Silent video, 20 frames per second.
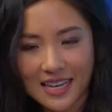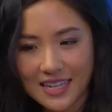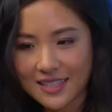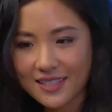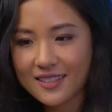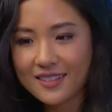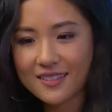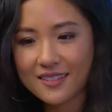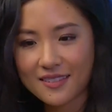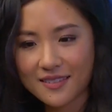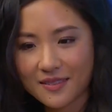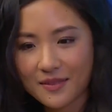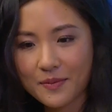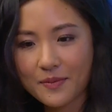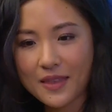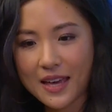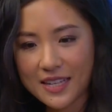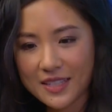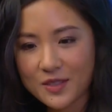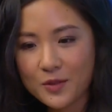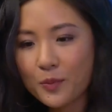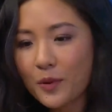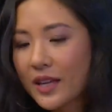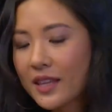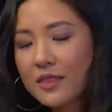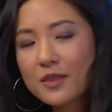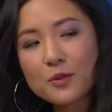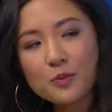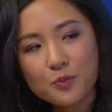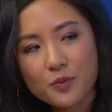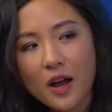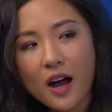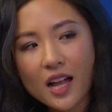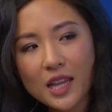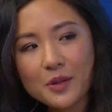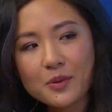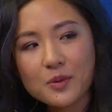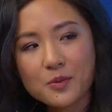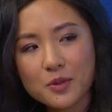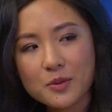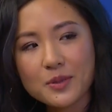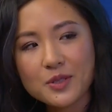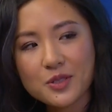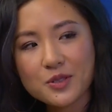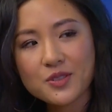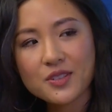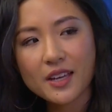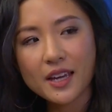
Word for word: That's still be going. That's what the Hollywood rumors are